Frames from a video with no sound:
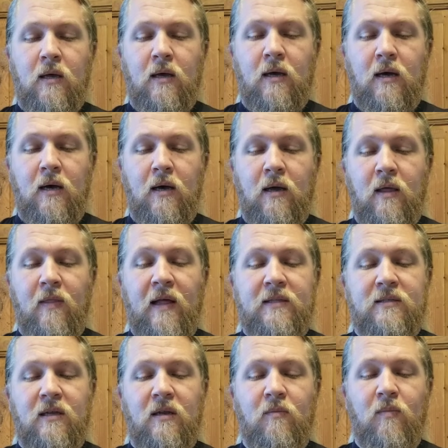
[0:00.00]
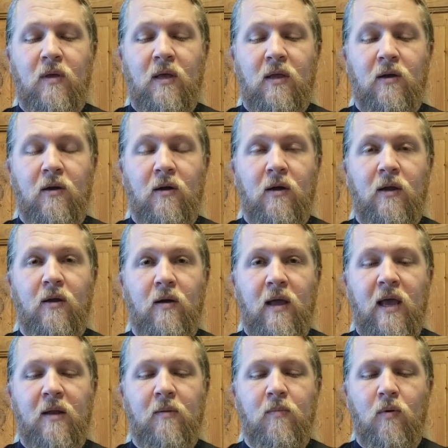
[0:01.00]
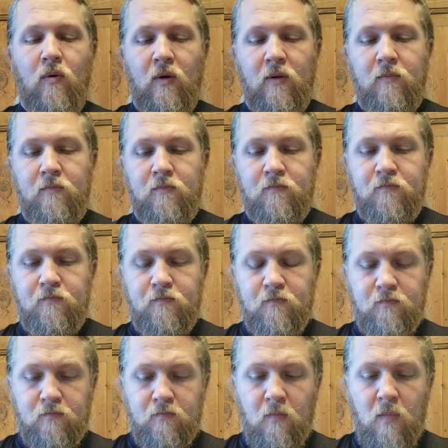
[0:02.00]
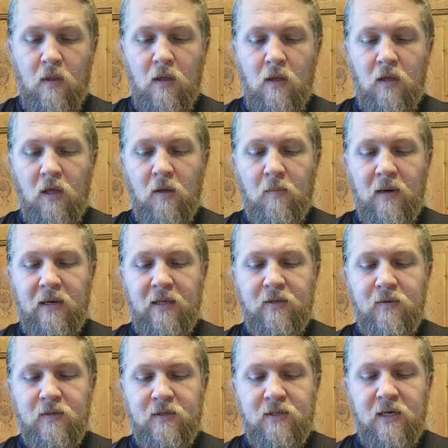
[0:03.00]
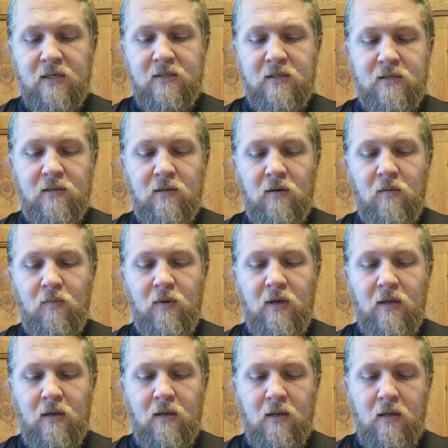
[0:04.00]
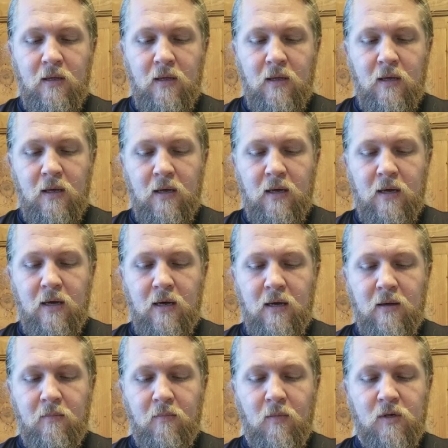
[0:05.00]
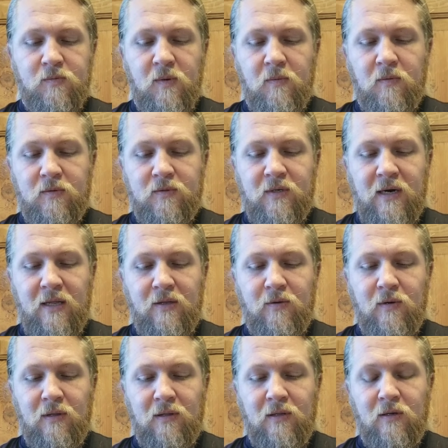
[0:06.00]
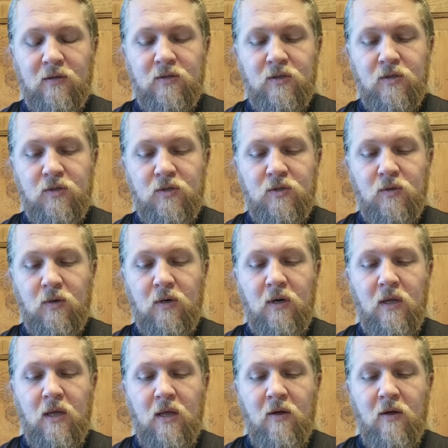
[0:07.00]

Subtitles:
And that's gonna be your end point. You might need to adjust this a little bit. Most people try to do a little too short.